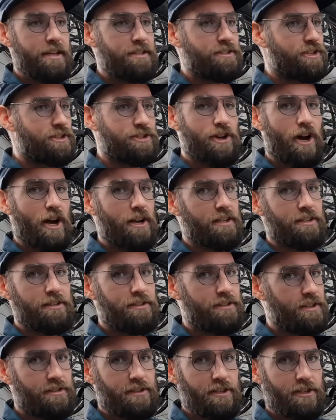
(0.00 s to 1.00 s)
it's just got
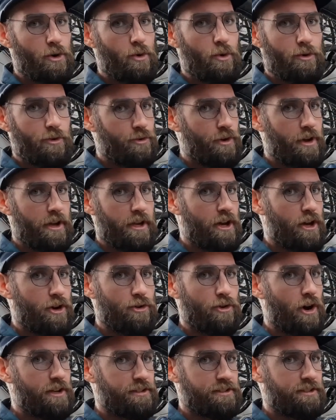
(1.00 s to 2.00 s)
consistent cornering
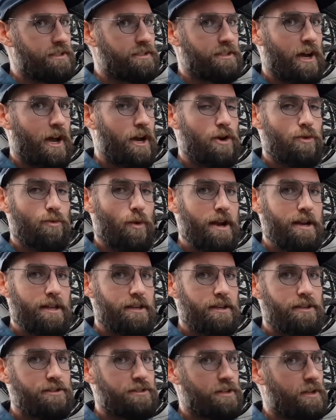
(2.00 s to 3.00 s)
across the entire
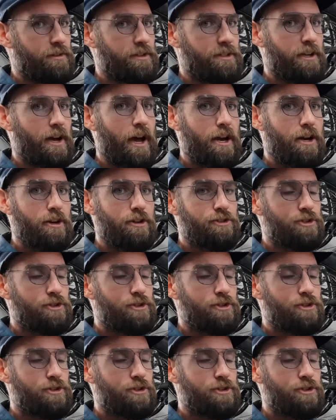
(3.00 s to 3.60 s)
radius of the tire.